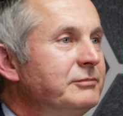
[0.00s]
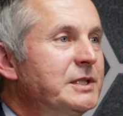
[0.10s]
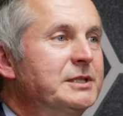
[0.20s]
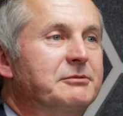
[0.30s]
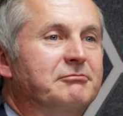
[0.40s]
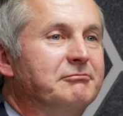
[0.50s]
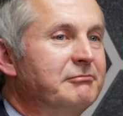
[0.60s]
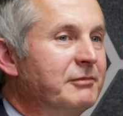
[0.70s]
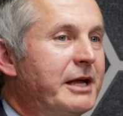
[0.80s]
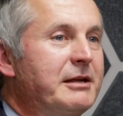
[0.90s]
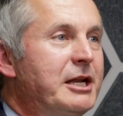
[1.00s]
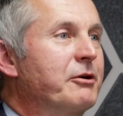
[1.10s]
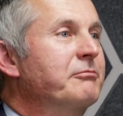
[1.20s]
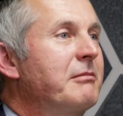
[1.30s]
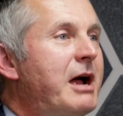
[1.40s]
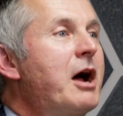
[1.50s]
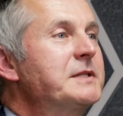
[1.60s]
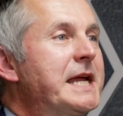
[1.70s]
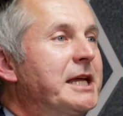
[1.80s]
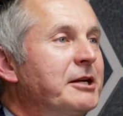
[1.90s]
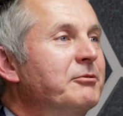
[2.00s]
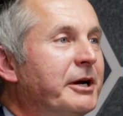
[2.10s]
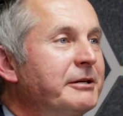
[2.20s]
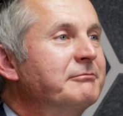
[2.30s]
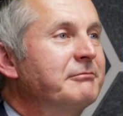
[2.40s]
Just I'll take it, right?